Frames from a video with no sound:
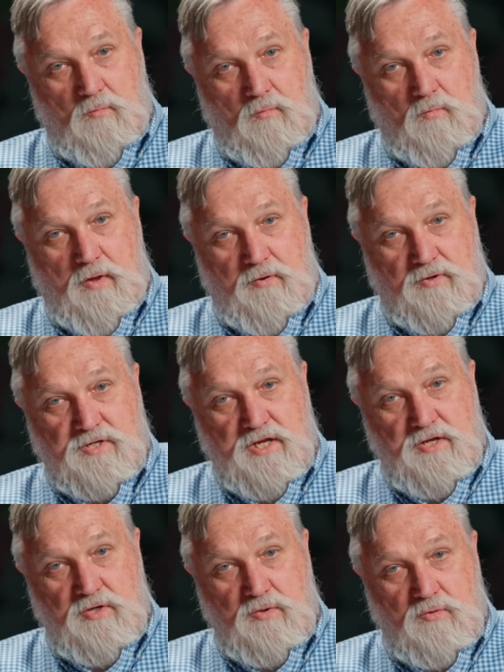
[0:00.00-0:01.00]
whether it's
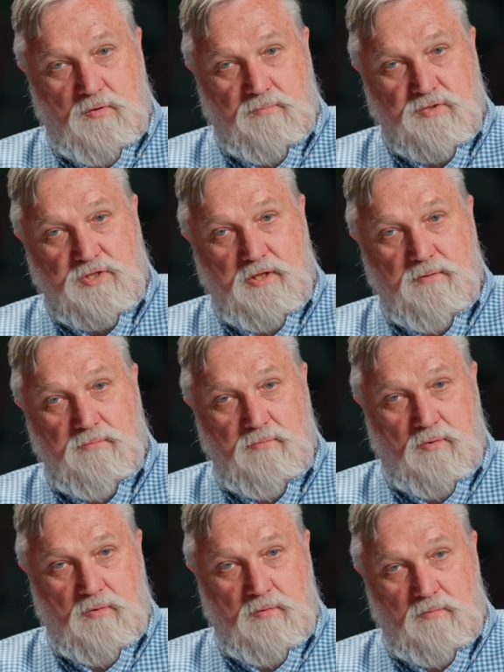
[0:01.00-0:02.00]
Hindu or Muslim
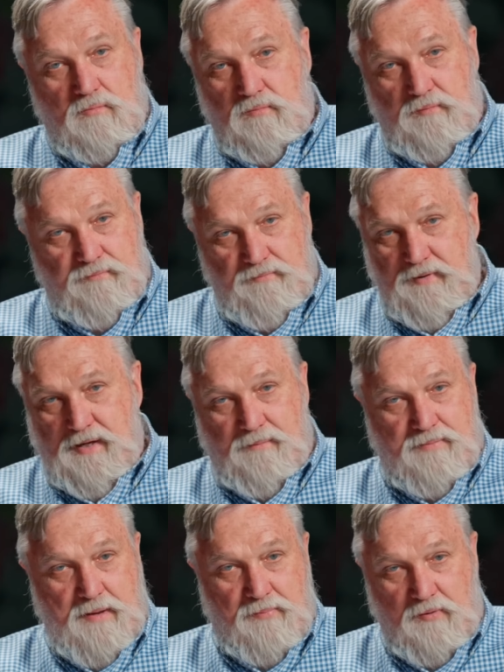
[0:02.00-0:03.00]
or
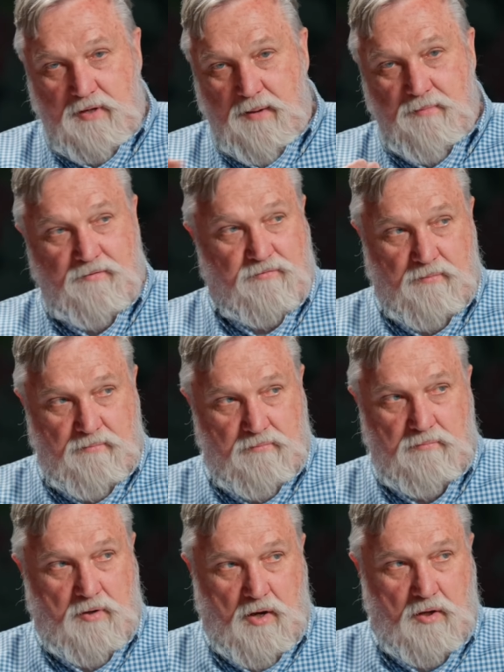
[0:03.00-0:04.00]
people coming
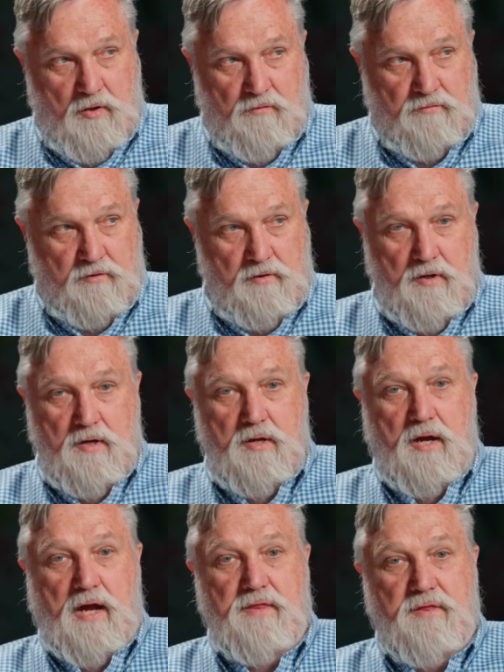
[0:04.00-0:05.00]
from all over,
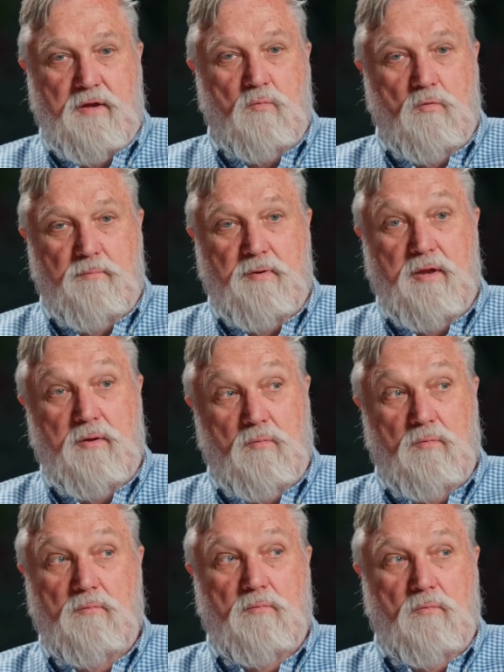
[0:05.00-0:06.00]
I think would be
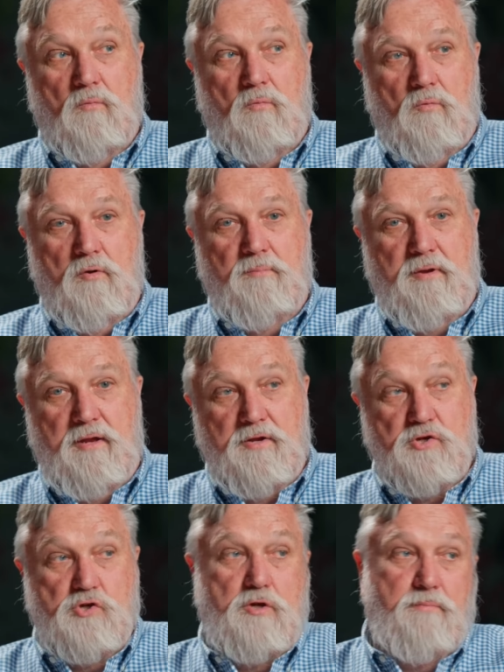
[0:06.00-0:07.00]

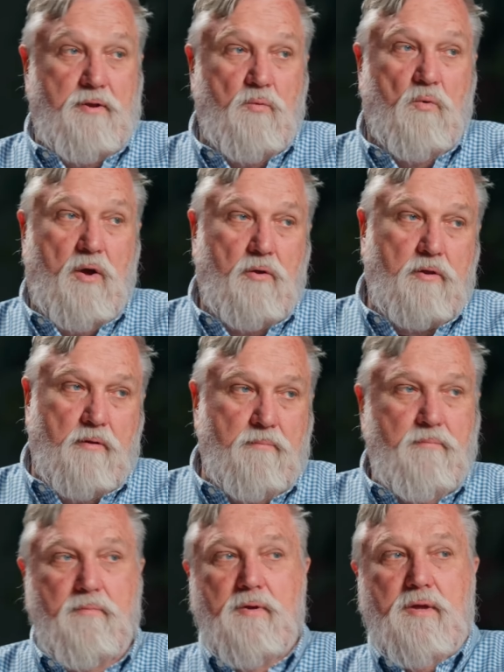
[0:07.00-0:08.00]
and should be
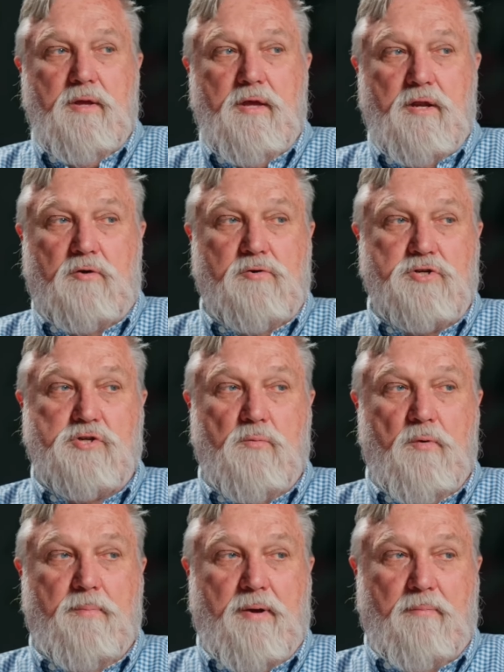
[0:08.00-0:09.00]
welcome in a
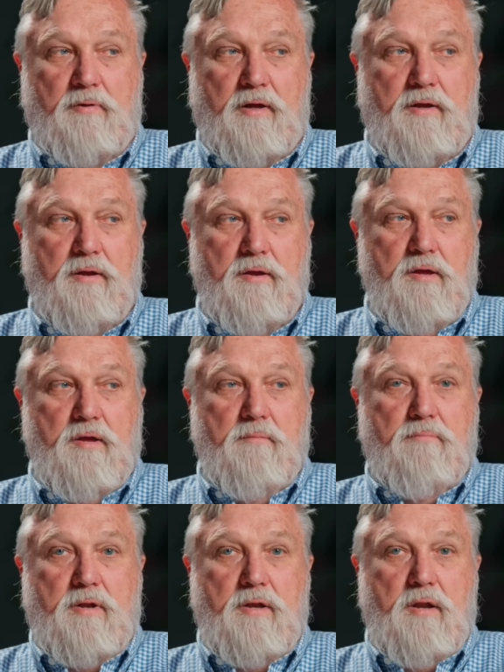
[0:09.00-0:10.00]
Christian republic,
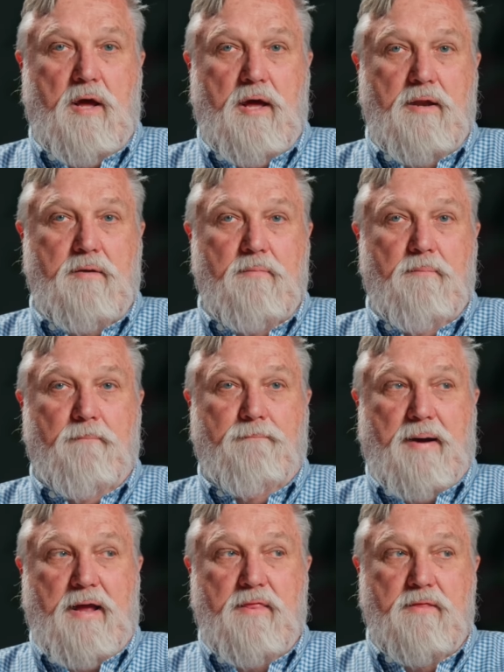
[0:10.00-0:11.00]
but not
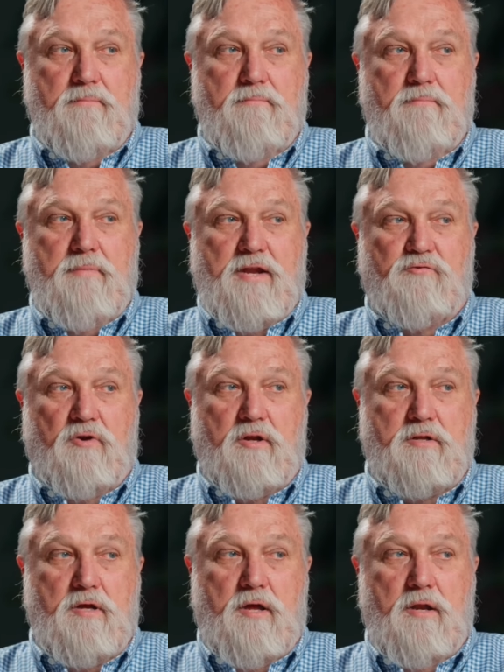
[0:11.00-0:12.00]
by the metric
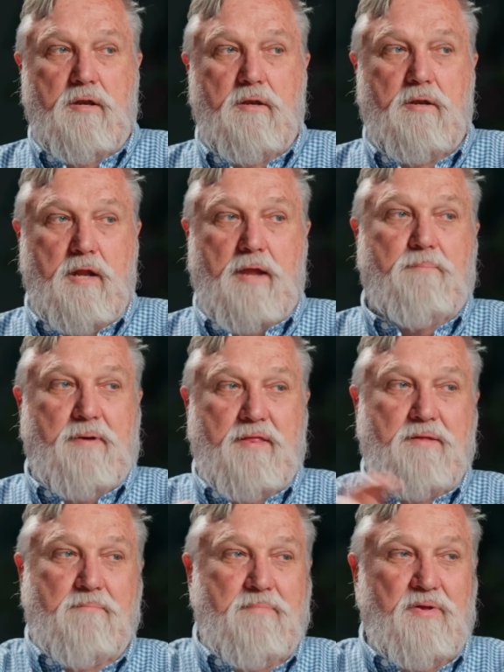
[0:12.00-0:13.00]
ton, not by
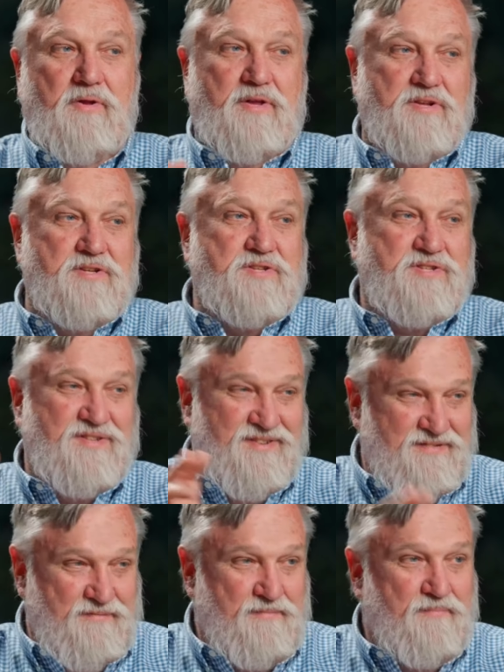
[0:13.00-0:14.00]
the millions. Hmm.